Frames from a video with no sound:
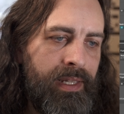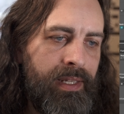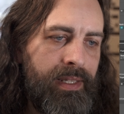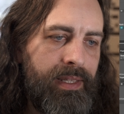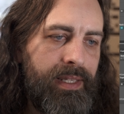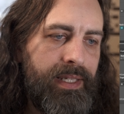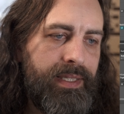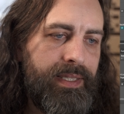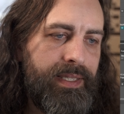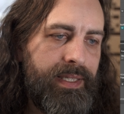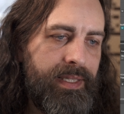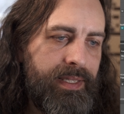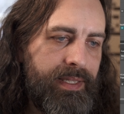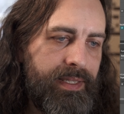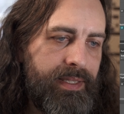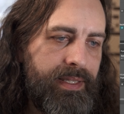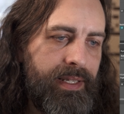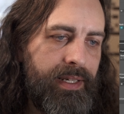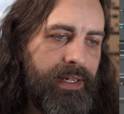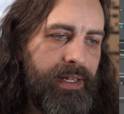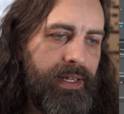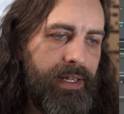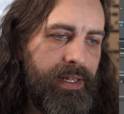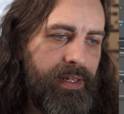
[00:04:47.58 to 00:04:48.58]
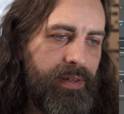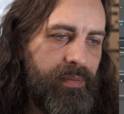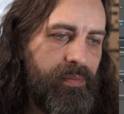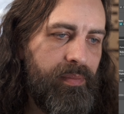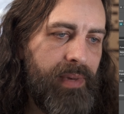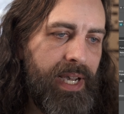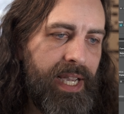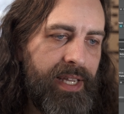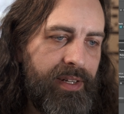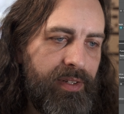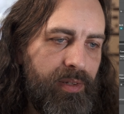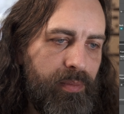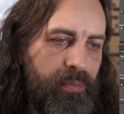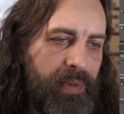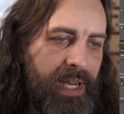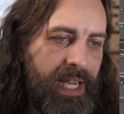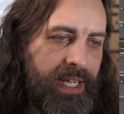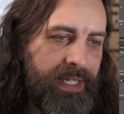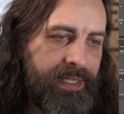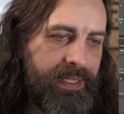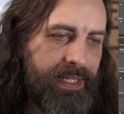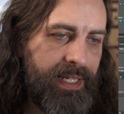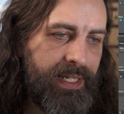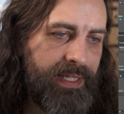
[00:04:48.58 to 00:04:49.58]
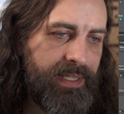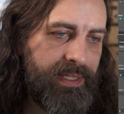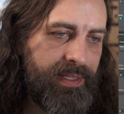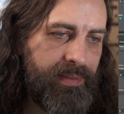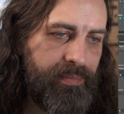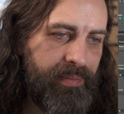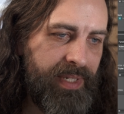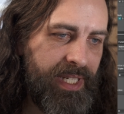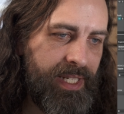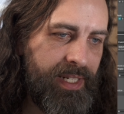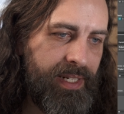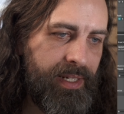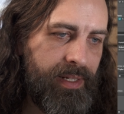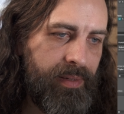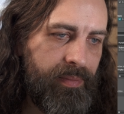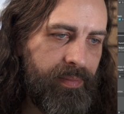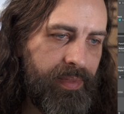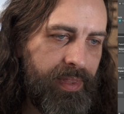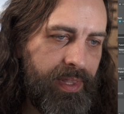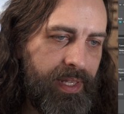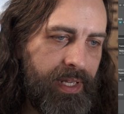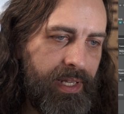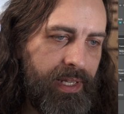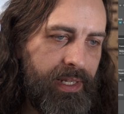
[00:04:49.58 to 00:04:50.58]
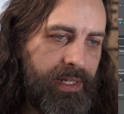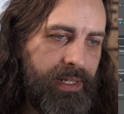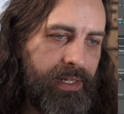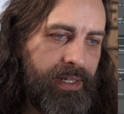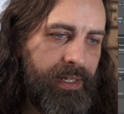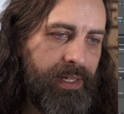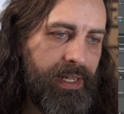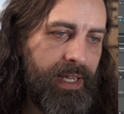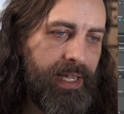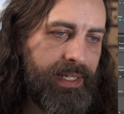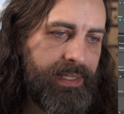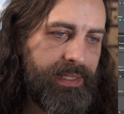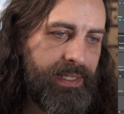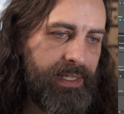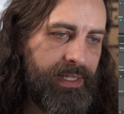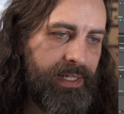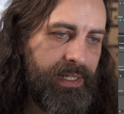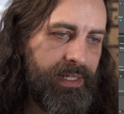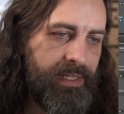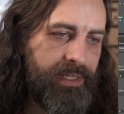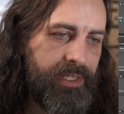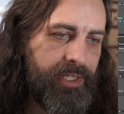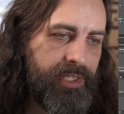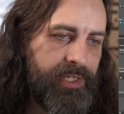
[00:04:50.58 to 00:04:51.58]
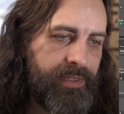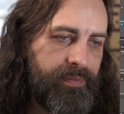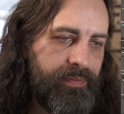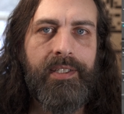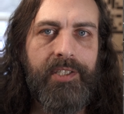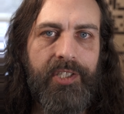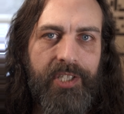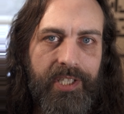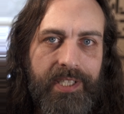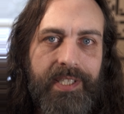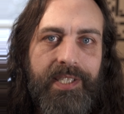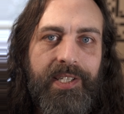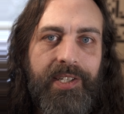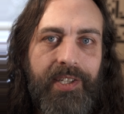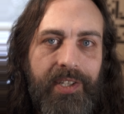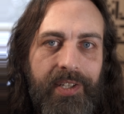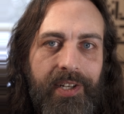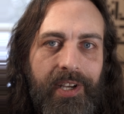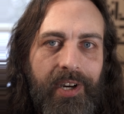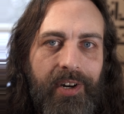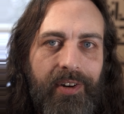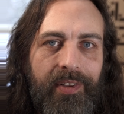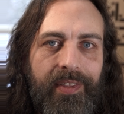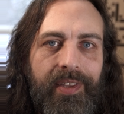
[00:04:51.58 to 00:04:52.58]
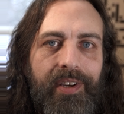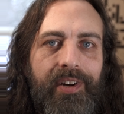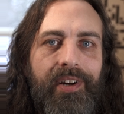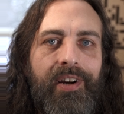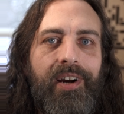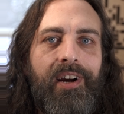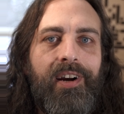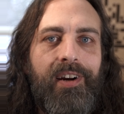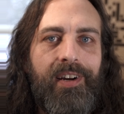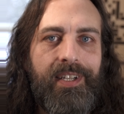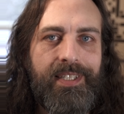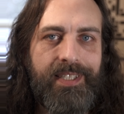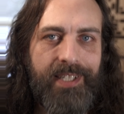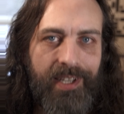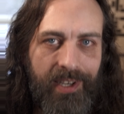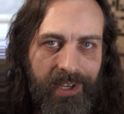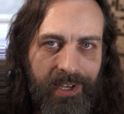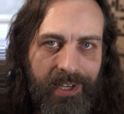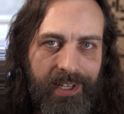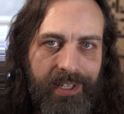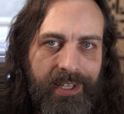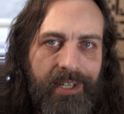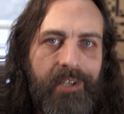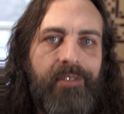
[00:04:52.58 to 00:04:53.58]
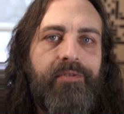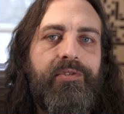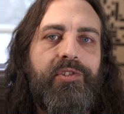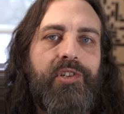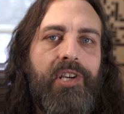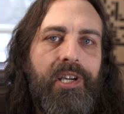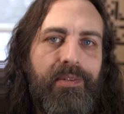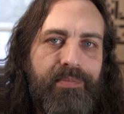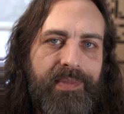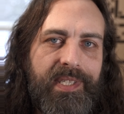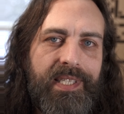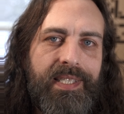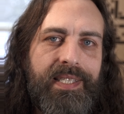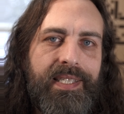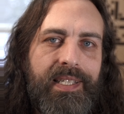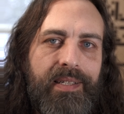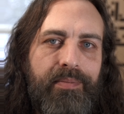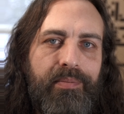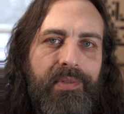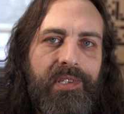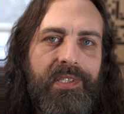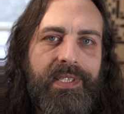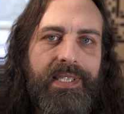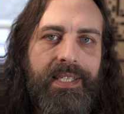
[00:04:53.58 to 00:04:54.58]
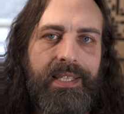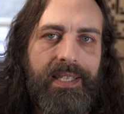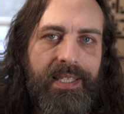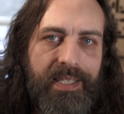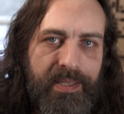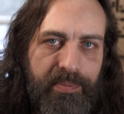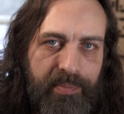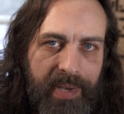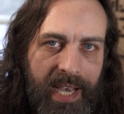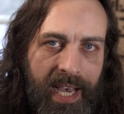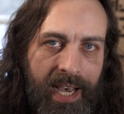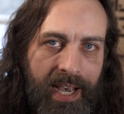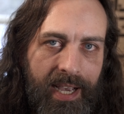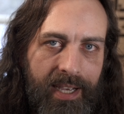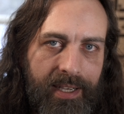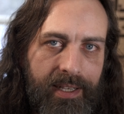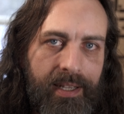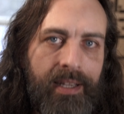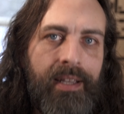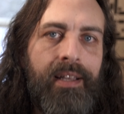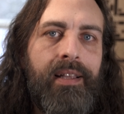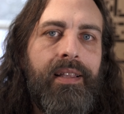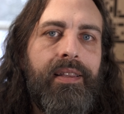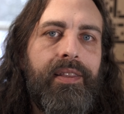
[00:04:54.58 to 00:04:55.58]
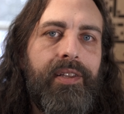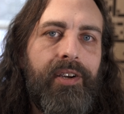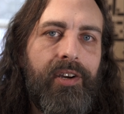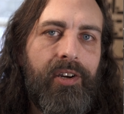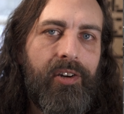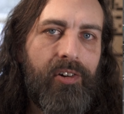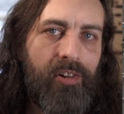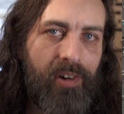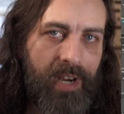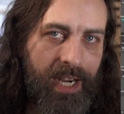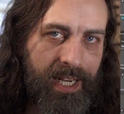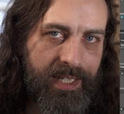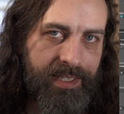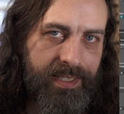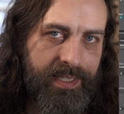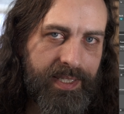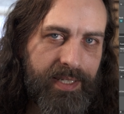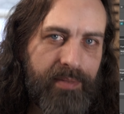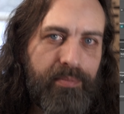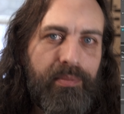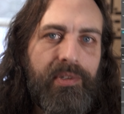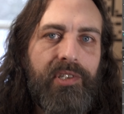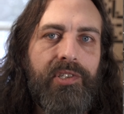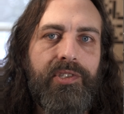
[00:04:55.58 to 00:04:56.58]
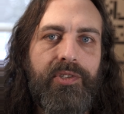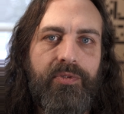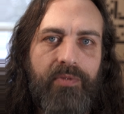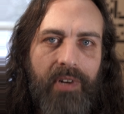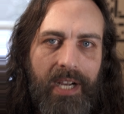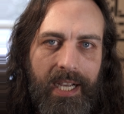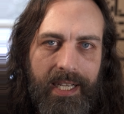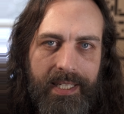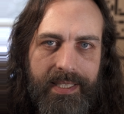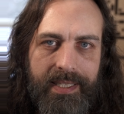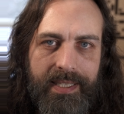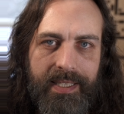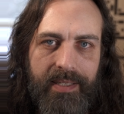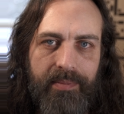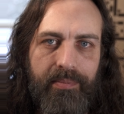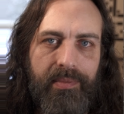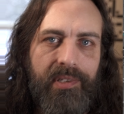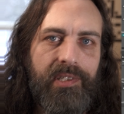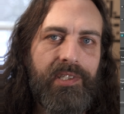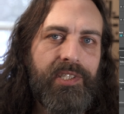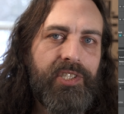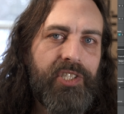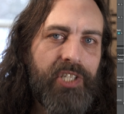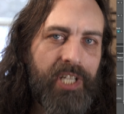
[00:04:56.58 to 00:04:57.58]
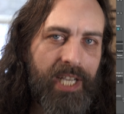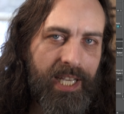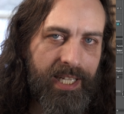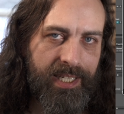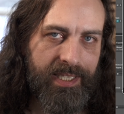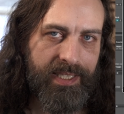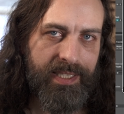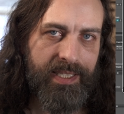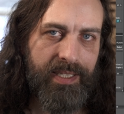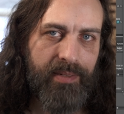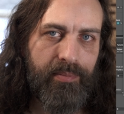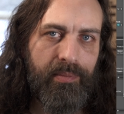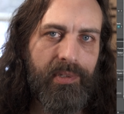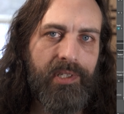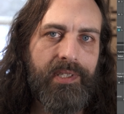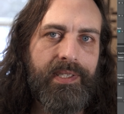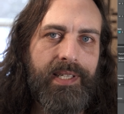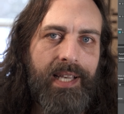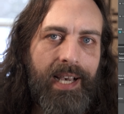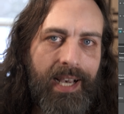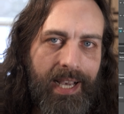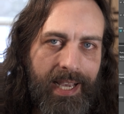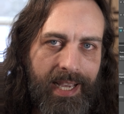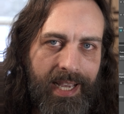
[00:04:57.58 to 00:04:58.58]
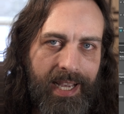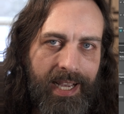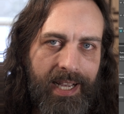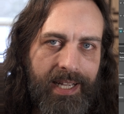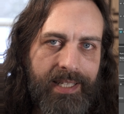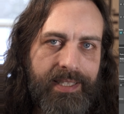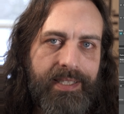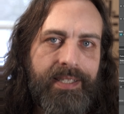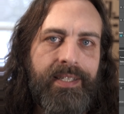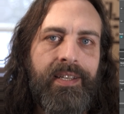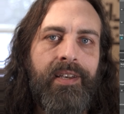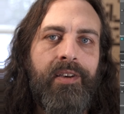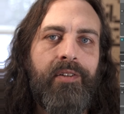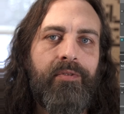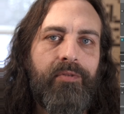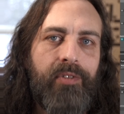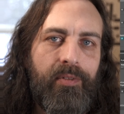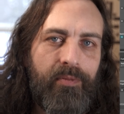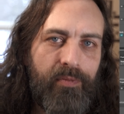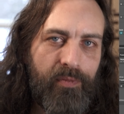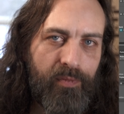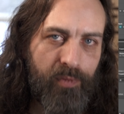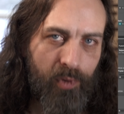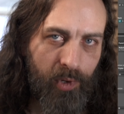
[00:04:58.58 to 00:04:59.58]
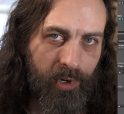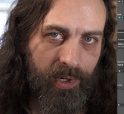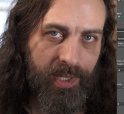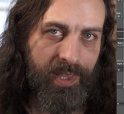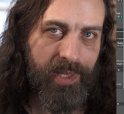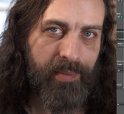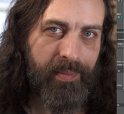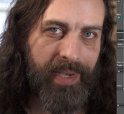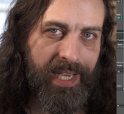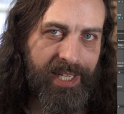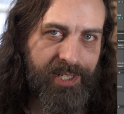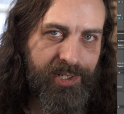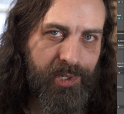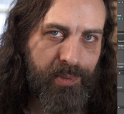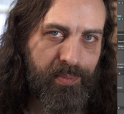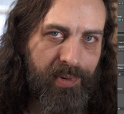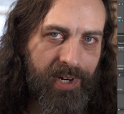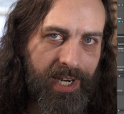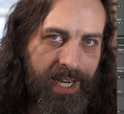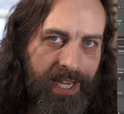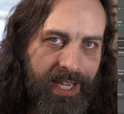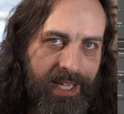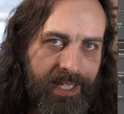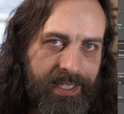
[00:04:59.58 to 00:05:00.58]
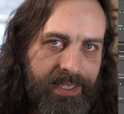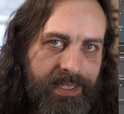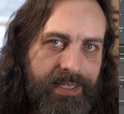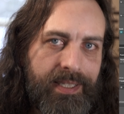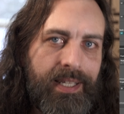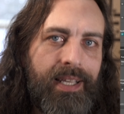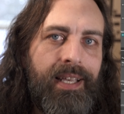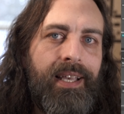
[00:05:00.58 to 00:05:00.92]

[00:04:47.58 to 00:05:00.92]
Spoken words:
This is the Meinl Byzance medium thin 19-inch. Just so you know, there are a ton of drums and cymbals in this pack. There are crash cymbals, ride cymbals, China cymbals, hi-hats from 4 of the major brands,